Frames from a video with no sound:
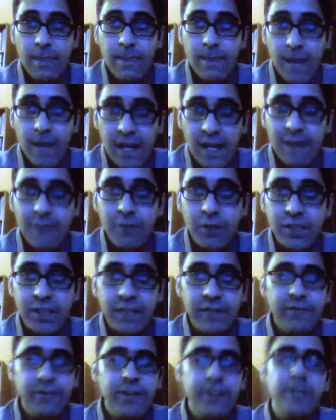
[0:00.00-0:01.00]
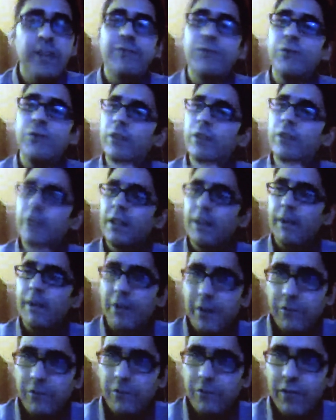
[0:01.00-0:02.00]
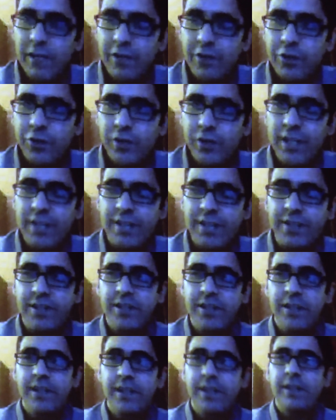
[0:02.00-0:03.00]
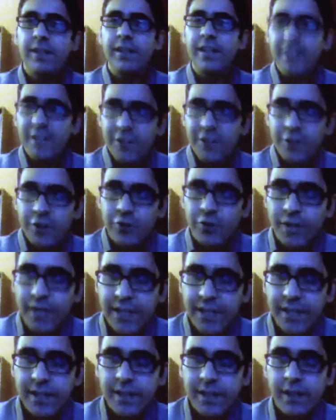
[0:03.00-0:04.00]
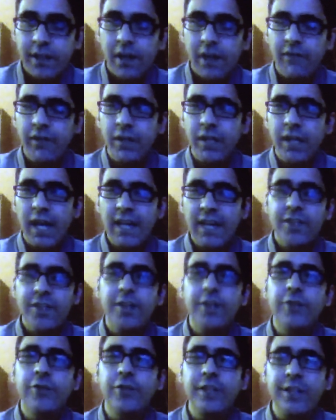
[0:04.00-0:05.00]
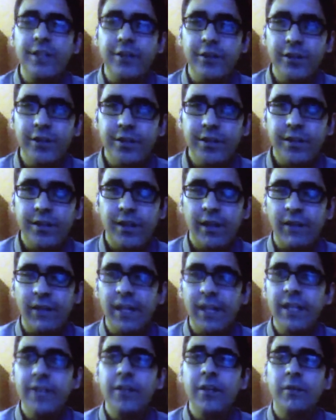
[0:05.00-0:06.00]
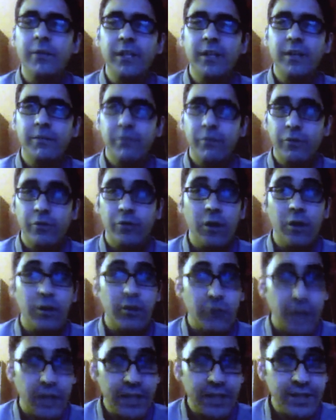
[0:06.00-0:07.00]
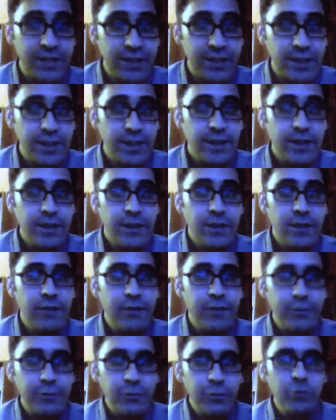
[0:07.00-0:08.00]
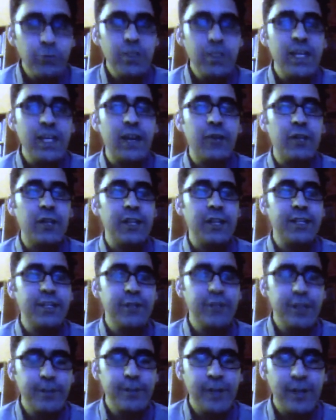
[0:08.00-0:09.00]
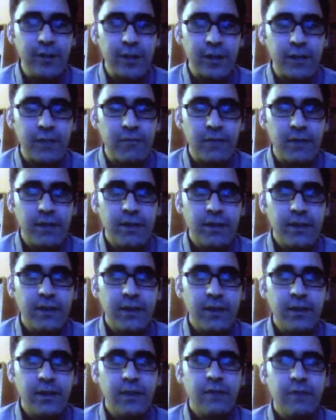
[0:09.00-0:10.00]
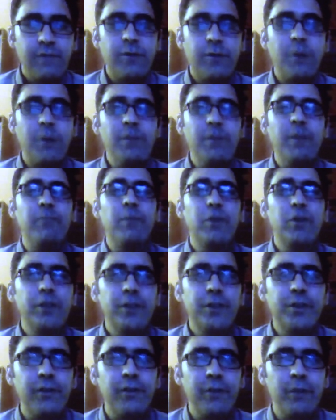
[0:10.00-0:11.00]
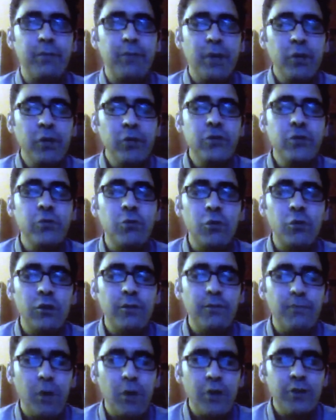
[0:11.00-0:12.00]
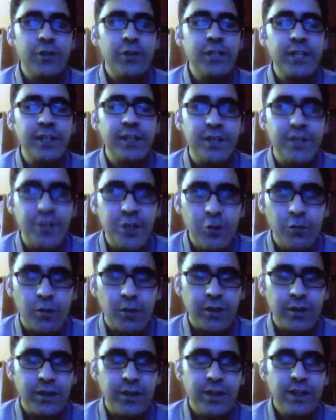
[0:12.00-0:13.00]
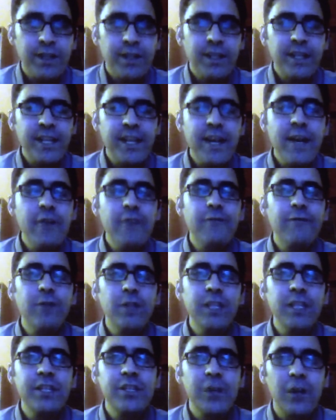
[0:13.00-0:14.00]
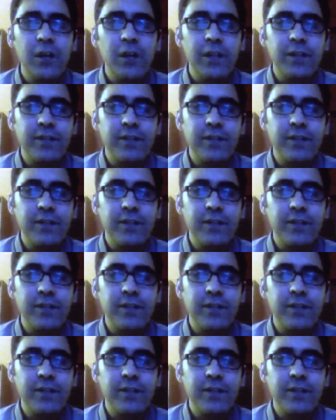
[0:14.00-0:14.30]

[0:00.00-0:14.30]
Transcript: And I believe that if you think about it, we can trace the history of the last hundred years of economic progress through the outlines of this paradigm. From the birth of the post war modern consumer, carefully taught to